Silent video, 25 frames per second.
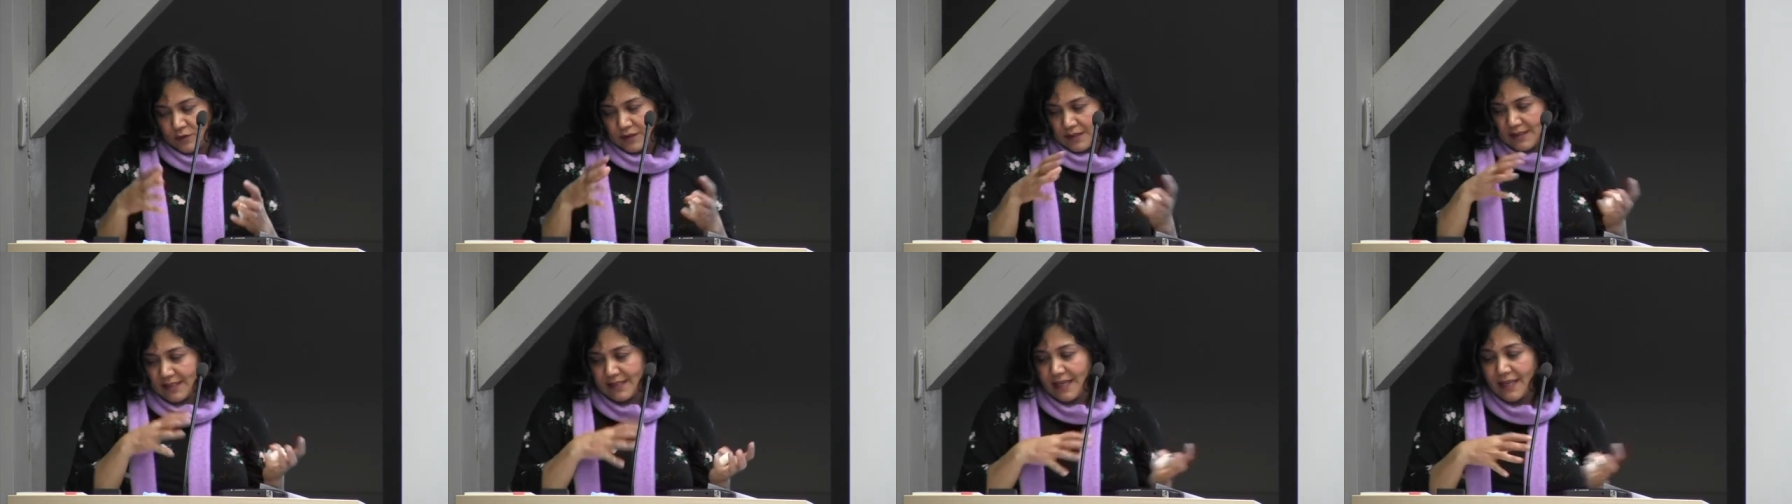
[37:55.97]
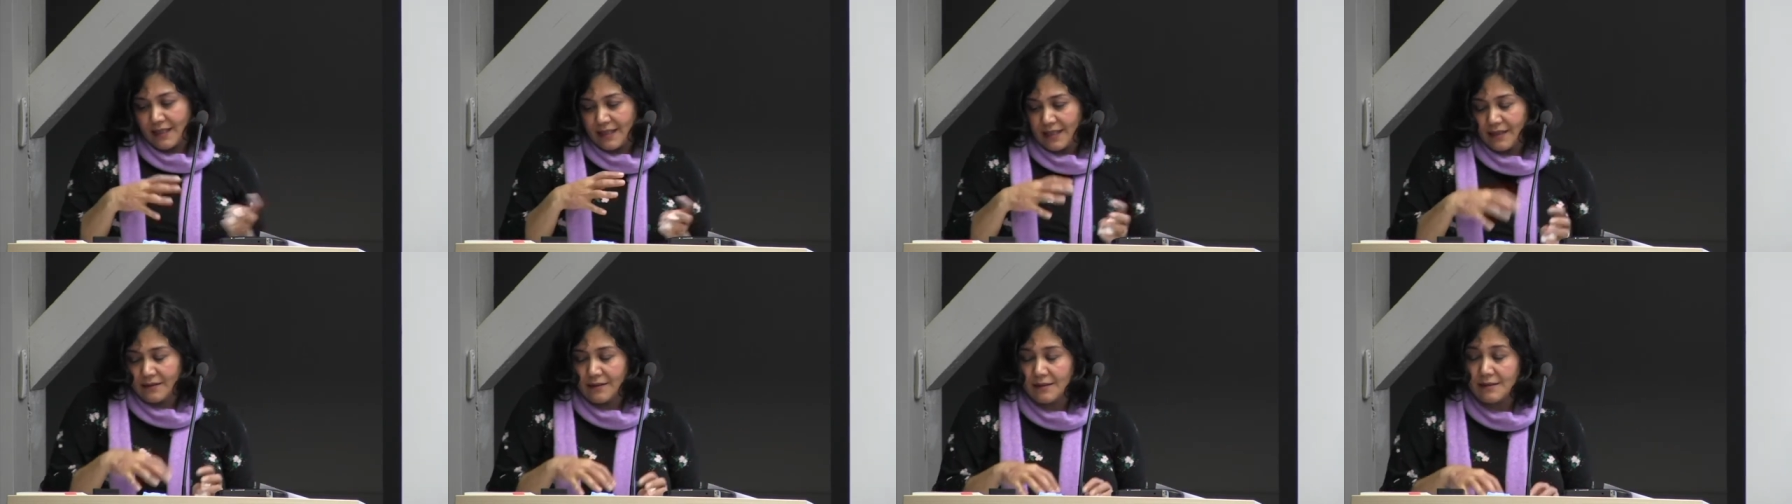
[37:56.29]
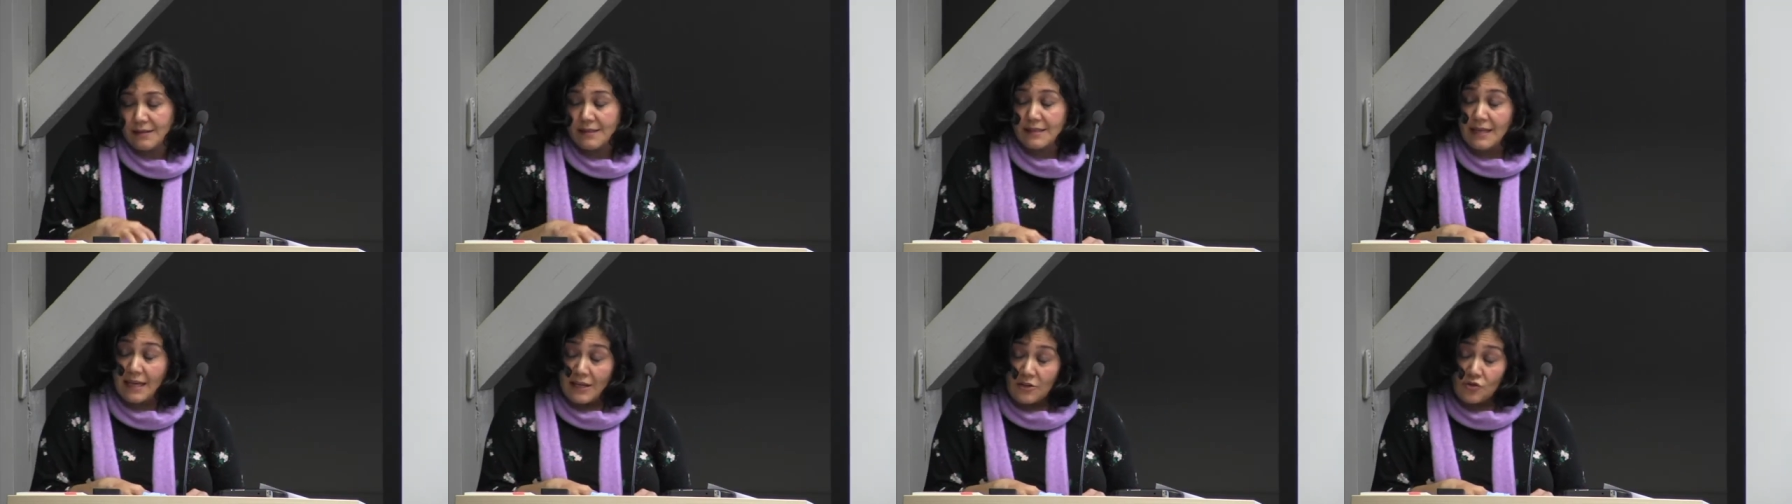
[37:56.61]
to the
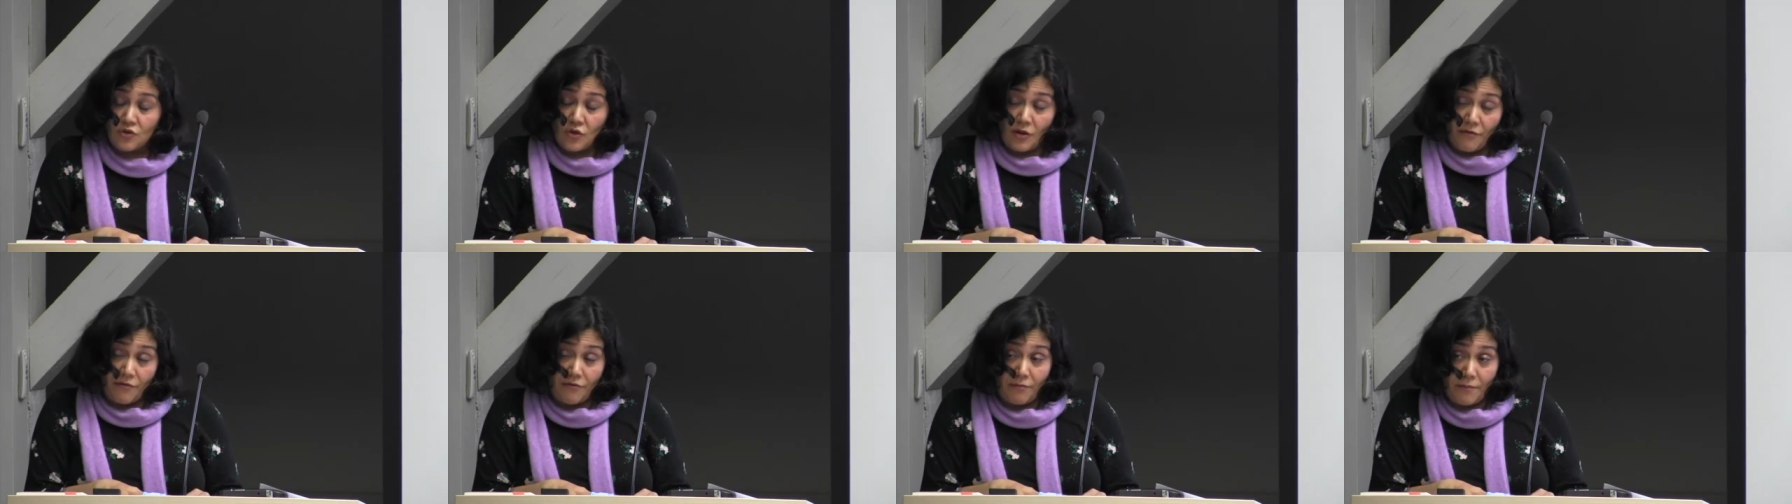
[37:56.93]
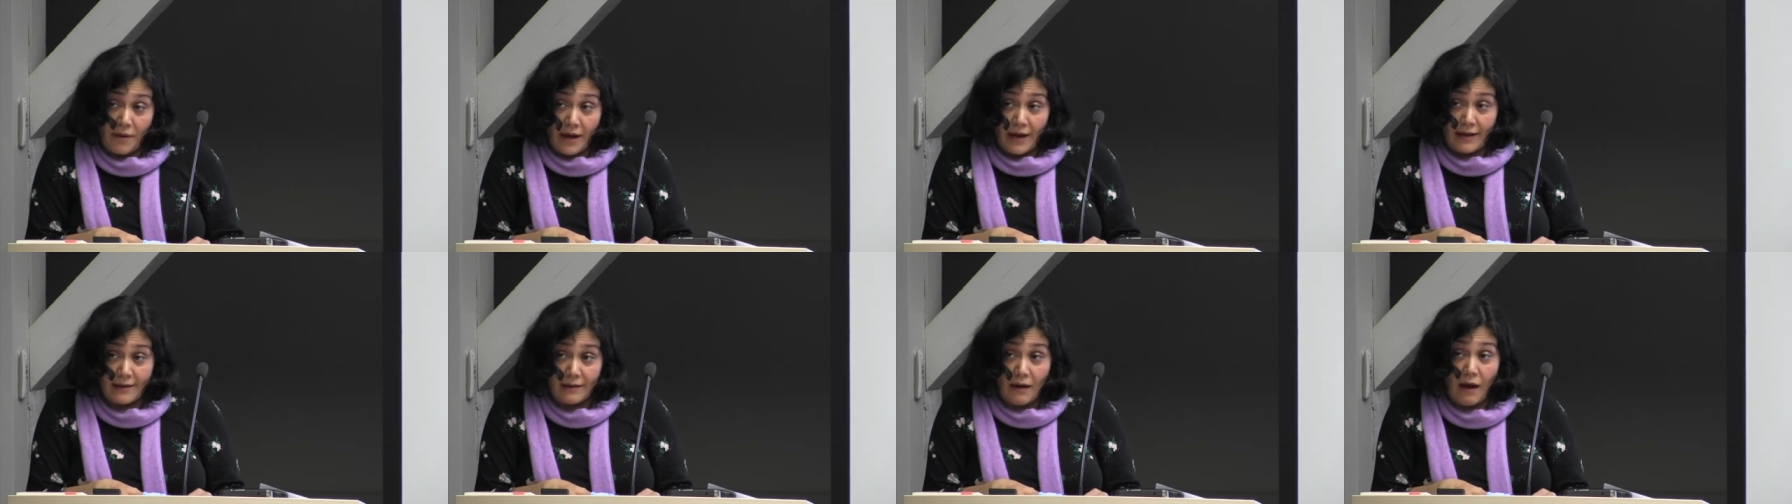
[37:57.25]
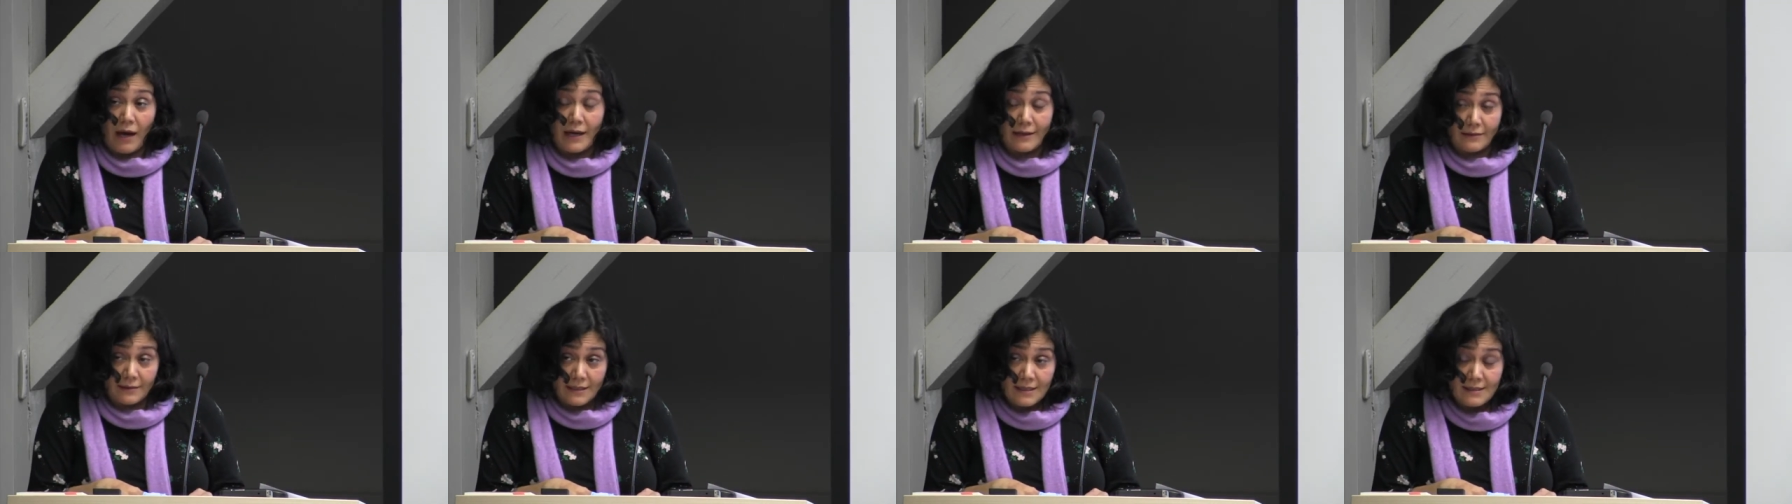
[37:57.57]
second stage of
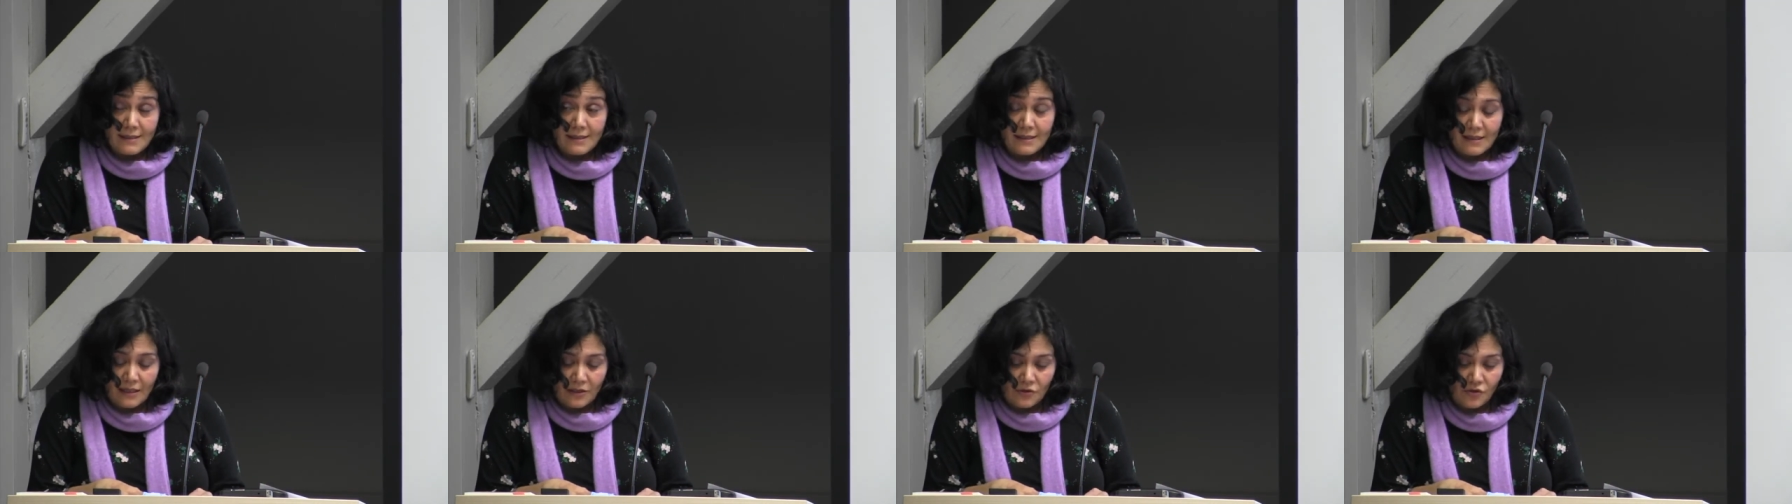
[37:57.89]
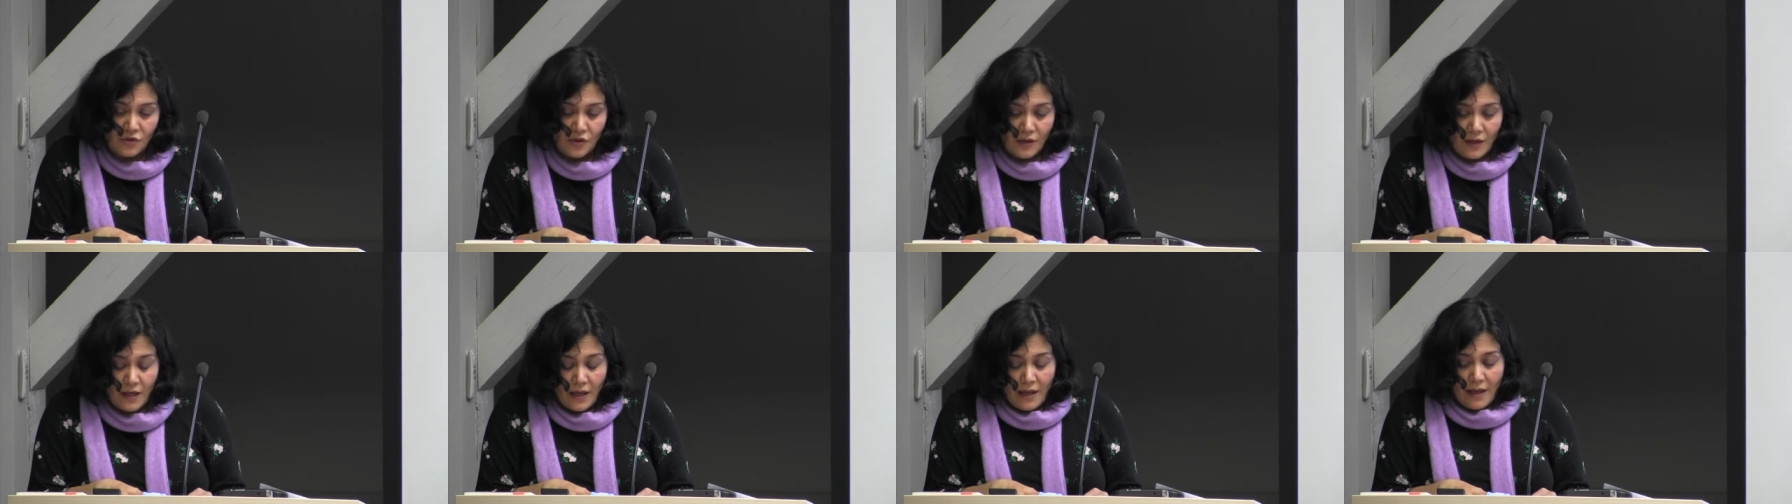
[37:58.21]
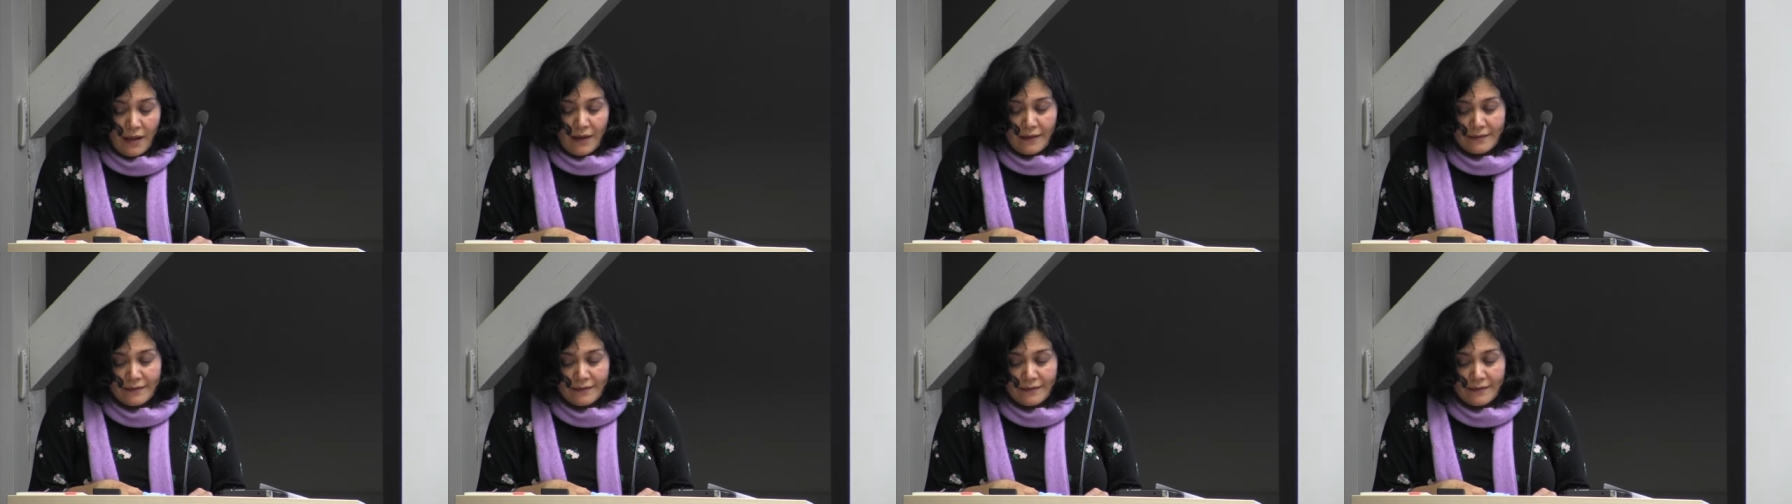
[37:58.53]
my research,